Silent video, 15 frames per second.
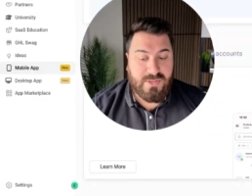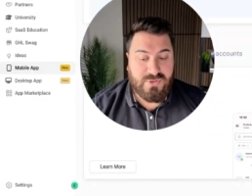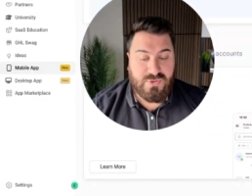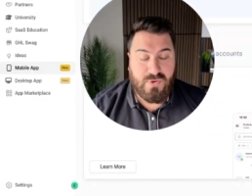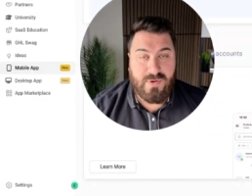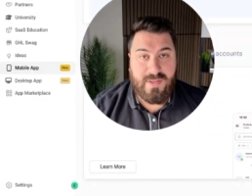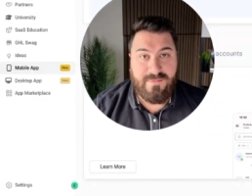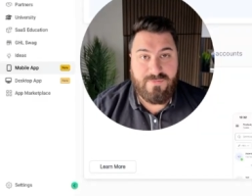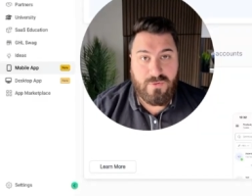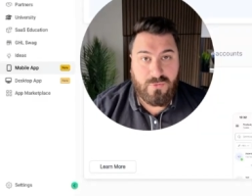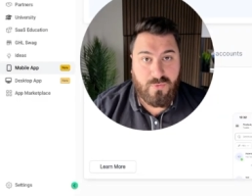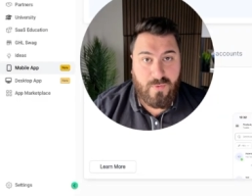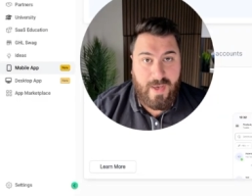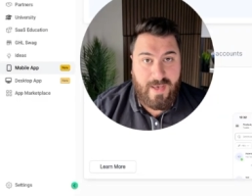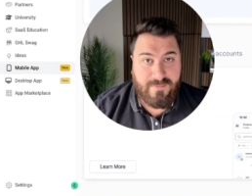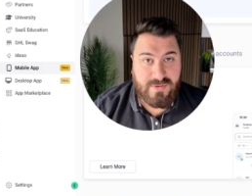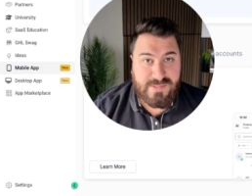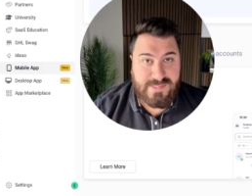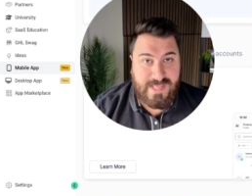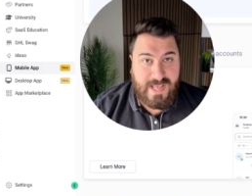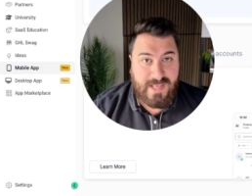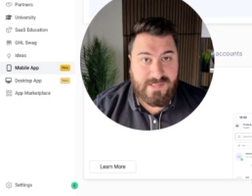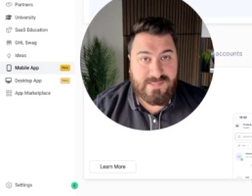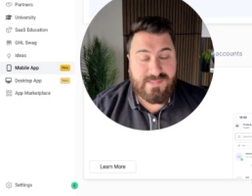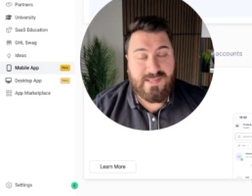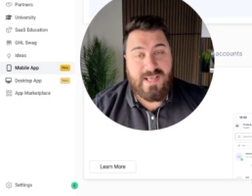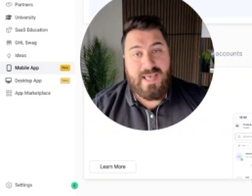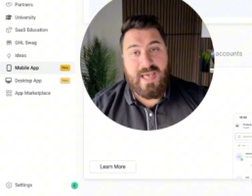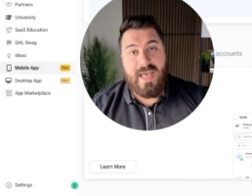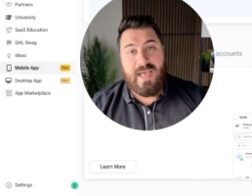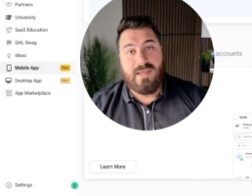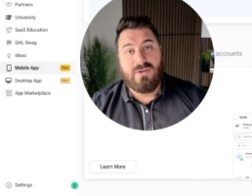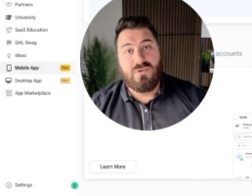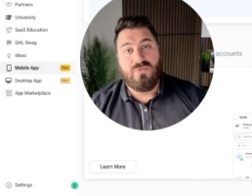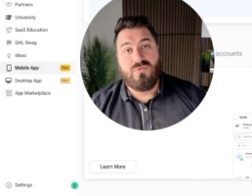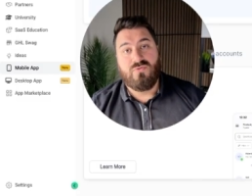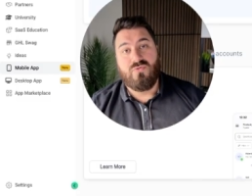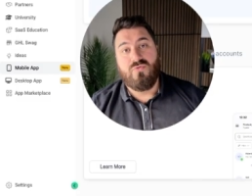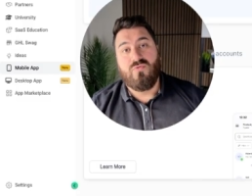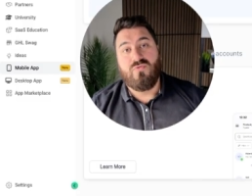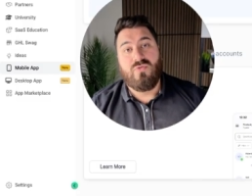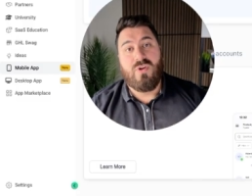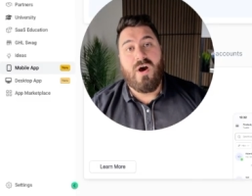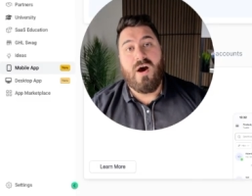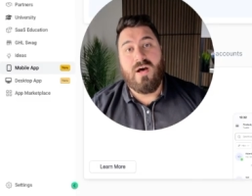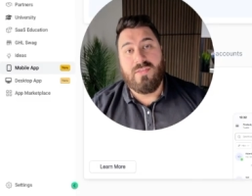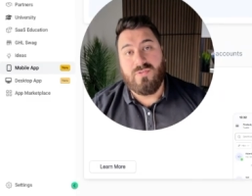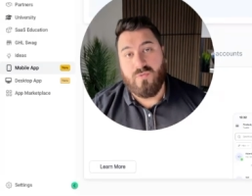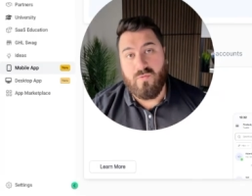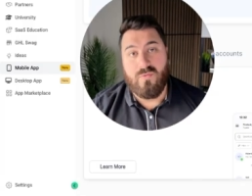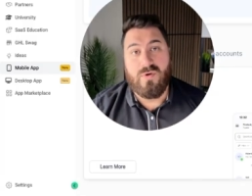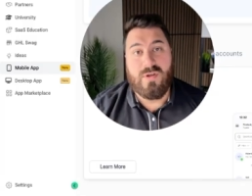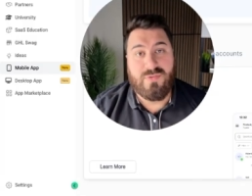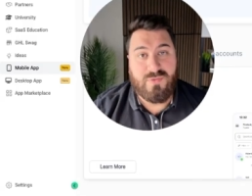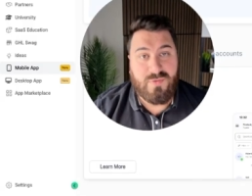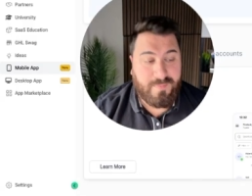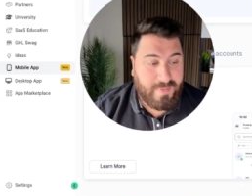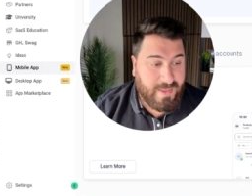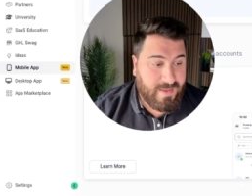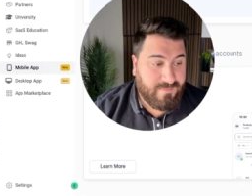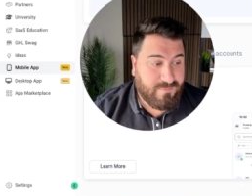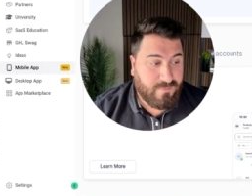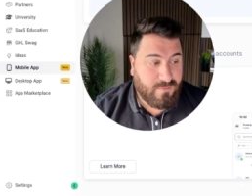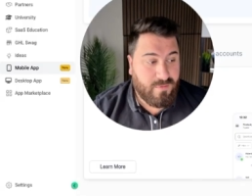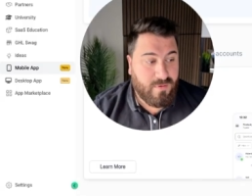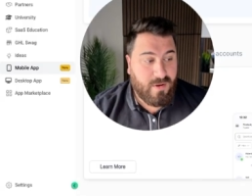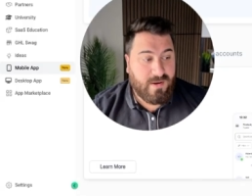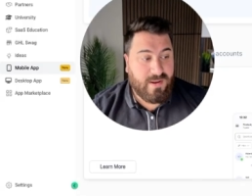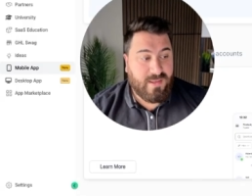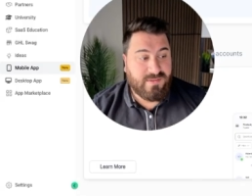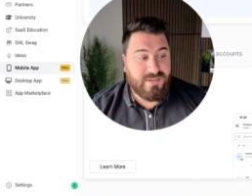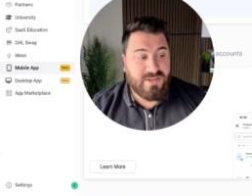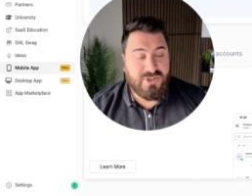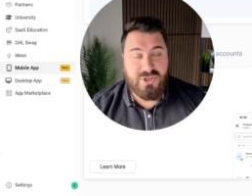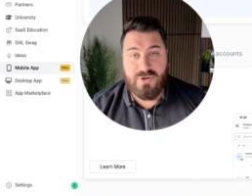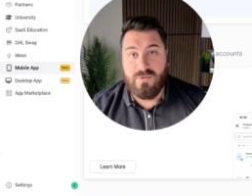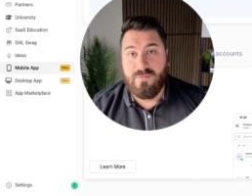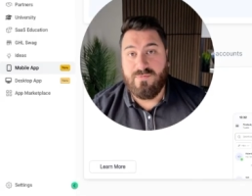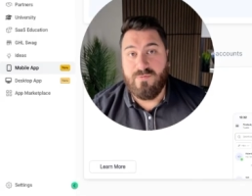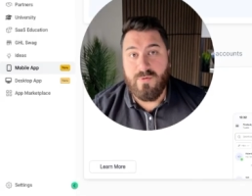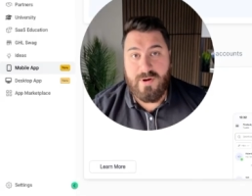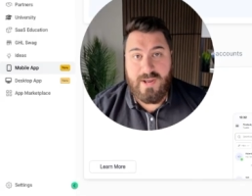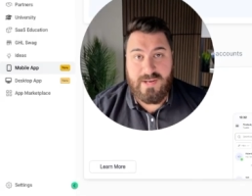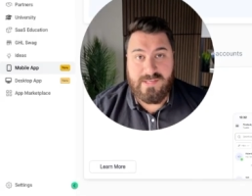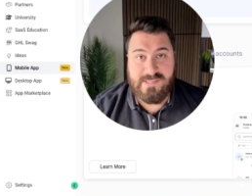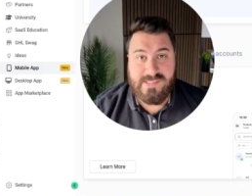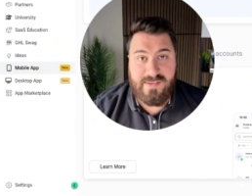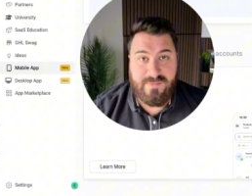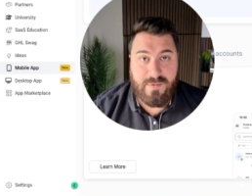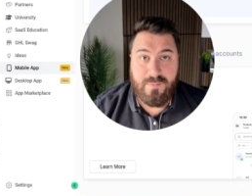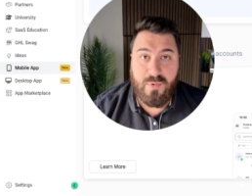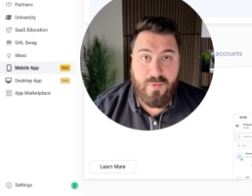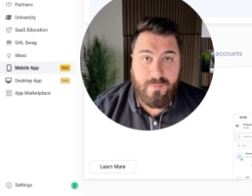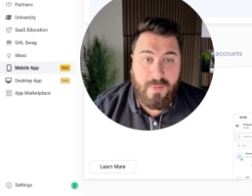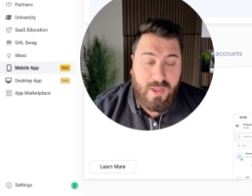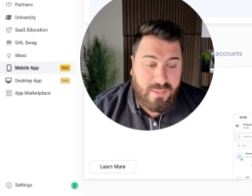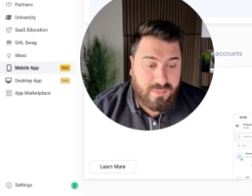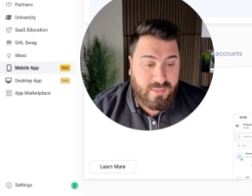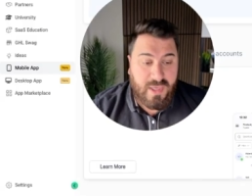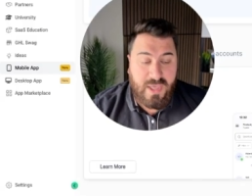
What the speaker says: So if you do have a SaaS and you do not want to pay for an additional $4.97 per month,